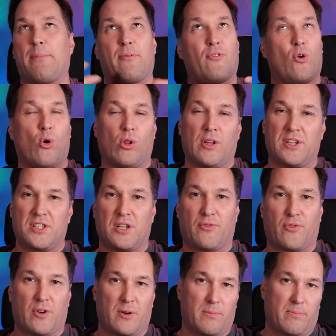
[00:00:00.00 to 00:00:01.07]
up of all these
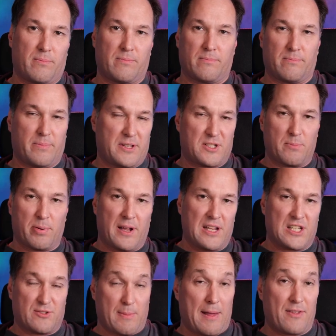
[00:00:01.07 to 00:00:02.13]
different bits and
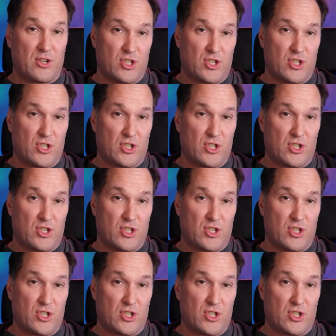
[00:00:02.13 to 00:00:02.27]
pieces from other